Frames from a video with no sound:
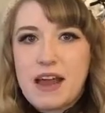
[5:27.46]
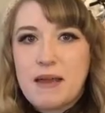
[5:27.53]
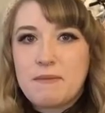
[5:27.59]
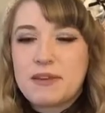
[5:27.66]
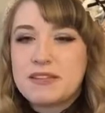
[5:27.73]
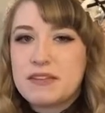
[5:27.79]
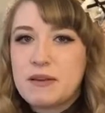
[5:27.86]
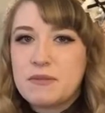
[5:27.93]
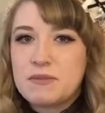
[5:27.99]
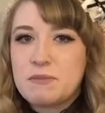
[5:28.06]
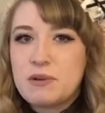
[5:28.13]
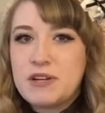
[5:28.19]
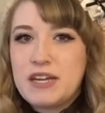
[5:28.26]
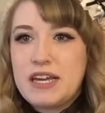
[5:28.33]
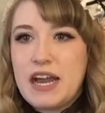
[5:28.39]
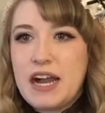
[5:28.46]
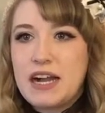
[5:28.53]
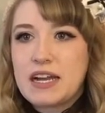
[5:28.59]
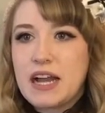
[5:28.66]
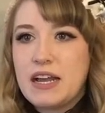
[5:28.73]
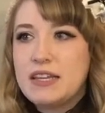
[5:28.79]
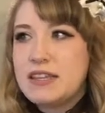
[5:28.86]
because I was pretty
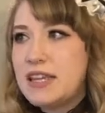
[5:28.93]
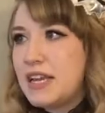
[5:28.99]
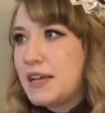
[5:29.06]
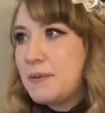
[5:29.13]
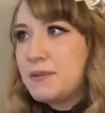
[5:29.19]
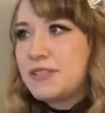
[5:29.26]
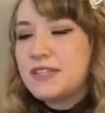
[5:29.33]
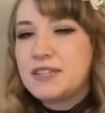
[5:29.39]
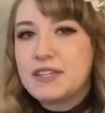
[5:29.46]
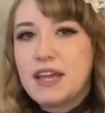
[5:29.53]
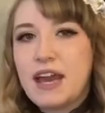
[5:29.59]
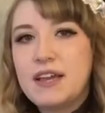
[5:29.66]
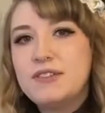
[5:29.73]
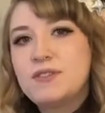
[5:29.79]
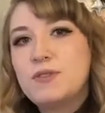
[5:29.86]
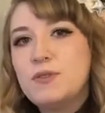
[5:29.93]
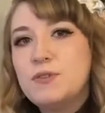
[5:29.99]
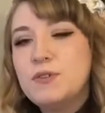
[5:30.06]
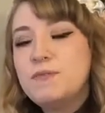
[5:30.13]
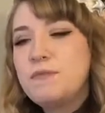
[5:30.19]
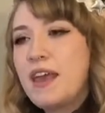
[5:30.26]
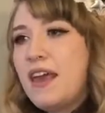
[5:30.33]
young. I think I was still in high school.
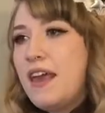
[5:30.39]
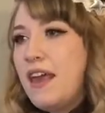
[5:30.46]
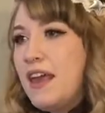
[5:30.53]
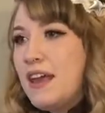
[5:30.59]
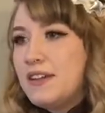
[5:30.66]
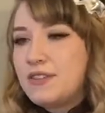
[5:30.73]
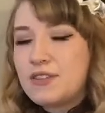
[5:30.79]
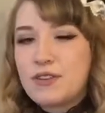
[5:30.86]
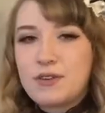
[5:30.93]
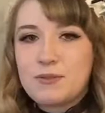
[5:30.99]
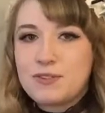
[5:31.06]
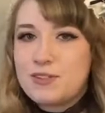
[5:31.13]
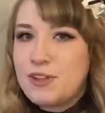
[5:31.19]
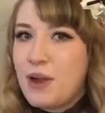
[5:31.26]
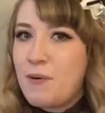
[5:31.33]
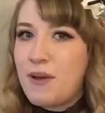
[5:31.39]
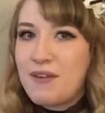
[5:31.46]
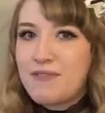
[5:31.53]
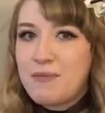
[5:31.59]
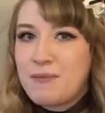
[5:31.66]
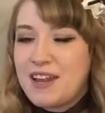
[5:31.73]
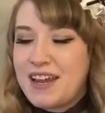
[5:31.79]
And so there was no way
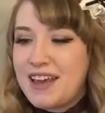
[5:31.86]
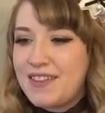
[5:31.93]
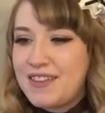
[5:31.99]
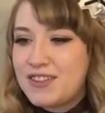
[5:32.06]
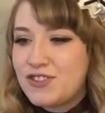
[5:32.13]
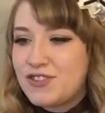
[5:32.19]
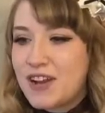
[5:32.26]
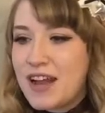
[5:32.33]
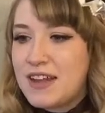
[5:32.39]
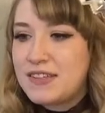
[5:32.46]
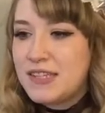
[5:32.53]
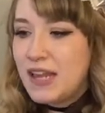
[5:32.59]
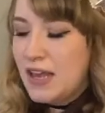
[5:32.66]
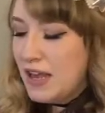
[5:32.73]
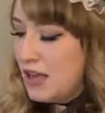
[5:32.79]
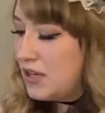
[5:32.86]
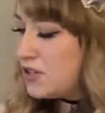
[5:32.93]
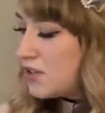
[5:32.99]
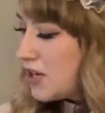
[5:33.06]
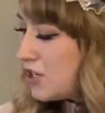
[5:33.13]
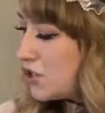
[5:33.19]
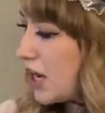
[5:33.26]
for me to get this dress.
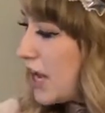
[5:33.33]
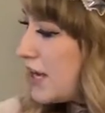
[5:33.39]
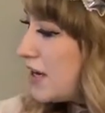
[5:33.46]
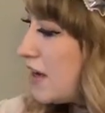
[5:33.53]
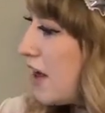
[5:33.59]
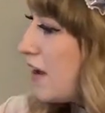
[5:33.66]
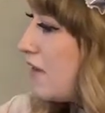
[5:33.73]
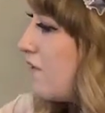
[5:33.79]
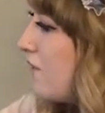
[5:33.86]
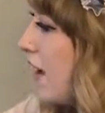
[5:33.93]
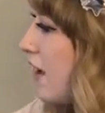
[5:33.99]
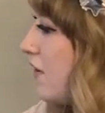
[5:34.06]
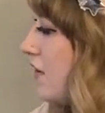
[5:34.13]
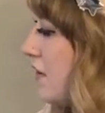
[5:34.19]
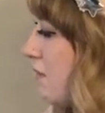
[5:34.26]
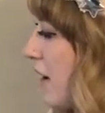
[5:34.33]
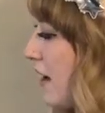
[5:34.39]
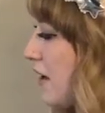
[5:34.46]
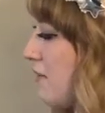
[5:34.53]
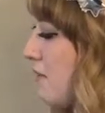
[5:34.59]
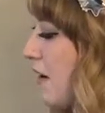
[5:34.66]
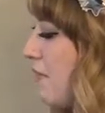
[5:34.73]
So I tried it on and filed it back
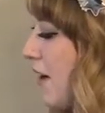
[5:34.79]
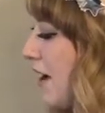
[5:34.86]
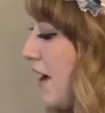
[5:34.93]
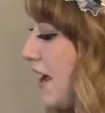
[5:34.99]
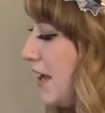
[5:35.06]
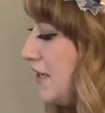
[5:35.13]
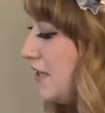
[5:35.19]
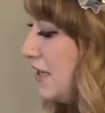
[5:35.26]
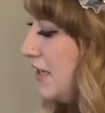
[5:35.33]
in my mind.